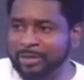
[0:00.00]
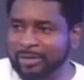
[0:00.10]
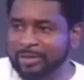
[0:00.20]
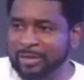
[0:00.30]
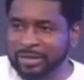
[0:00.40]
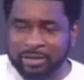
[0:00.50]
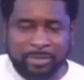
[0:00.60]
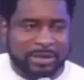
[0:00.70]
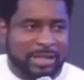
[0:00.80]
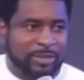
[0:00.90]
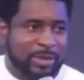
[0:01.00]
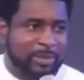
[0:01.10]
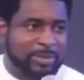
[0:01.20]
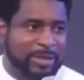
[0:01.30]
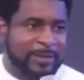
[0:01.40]
Is somebody getting what I'm
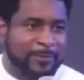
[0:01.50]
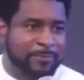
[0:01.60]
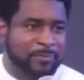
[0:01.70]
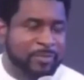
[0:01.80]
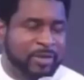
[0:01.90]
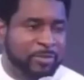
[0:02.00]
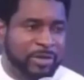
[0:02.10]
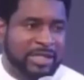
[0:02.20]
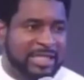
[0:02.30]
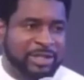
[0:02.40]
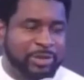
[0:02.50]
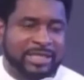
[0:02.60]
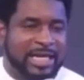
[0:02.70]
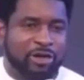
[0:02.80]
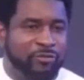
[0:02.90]
saying? But in English, when you
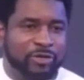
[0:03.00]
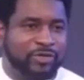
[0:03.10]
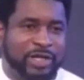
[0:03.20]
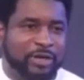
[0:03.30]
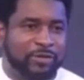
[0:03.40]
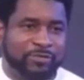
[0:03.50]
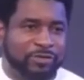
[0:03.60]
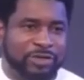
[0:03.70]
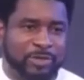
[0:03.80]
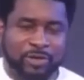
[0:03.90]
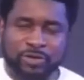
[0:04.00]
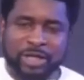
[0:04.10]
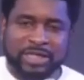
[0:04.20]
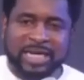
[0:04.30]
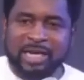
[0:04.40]
say I love you, it's very confusing because you can
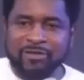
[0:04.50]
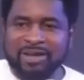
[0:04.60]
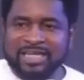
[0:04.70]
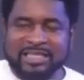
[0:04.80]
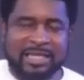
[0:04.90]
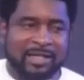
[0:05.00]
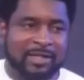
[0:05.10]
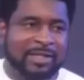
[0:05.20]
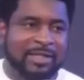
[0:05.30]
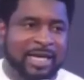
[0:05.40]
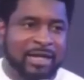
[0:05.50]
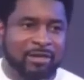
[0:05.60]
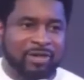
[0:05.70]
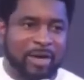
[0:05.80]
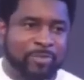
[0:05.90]
say I love Arsenal, I love
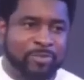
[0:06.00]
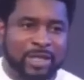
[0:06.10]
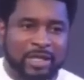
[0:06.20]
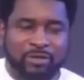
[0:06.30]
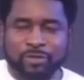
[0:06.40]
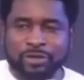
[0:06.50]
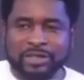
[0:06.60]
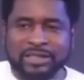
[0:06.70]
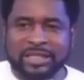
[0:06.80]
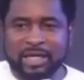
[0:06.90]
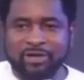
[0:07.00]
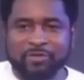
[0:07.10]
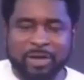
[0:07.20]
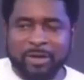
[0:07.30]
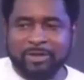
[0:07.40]
Apple, I love oranges, and I love my wife.